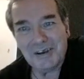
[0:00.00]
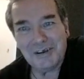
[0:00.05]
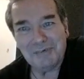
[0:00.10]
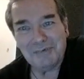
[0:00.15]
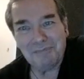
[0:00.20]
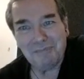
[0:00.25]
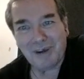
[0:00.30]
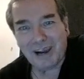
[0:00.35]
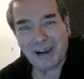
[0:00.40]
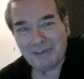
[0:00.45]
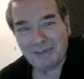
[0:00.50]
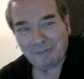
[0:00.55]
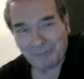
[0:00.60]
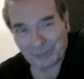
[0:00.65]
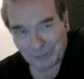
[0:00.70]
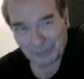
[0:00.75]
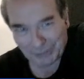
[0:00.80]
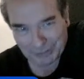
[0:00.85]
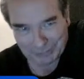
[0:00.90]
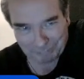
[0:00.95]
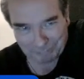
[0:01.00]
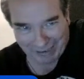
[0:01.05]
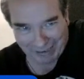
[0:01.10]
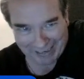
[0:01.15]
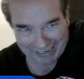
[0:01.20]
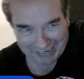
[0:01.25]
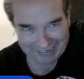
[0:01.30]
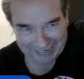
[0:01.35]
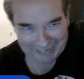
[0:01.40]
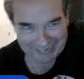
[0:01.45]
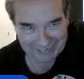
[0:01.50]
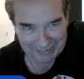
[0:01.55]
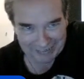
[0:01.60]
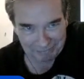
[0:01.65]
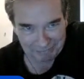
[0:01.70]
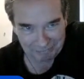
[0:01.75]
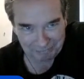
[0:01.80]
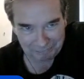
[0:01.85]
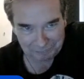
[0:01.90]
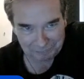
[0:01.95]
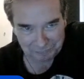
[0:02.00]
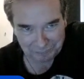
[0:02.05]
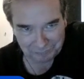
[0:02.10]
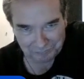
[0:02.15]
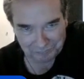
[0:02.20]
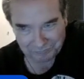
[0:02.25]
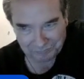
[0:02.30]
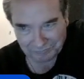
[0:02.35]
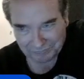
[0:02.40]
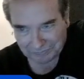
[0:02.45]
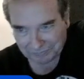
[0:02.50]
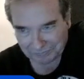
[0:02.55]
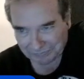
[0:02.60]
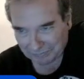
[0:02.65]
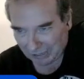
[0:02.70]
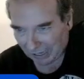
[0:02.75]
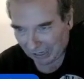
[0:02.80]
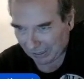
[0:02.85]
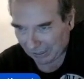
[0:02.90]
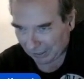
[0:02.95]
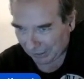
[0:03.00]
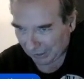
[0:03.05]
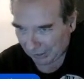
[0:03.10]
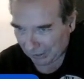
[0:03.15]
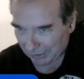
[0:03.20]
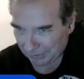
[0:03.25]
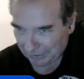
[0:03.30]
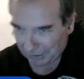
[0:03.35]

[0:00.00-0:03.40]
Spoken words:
My first bad, and